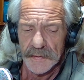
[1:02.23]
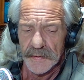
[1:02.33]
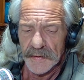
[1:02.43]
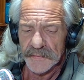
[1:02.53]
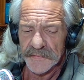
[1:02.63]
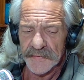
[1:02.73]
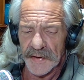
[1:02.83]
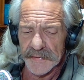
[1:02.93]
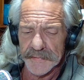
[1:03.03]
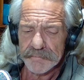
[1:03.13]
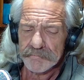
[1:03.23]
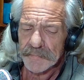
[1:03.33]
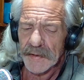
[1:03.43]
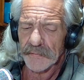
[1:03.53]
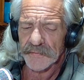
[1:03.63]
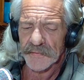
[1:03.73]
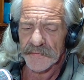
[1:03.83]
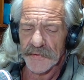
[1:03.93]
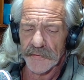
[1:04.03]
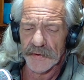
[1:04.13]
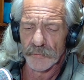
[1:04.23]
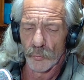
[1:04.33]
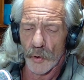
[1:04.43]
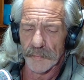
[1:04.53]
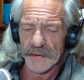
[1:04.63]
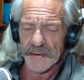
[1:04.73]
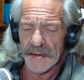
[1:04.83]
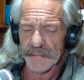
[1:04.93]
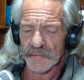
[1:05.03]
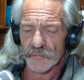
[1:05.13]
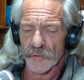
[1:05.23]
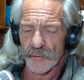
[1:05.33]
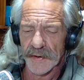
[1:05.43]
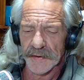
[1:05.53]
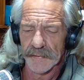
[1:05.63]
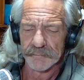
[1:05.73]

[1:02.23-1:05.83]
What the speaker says: In Sidon, there was a Syrian woman named Norana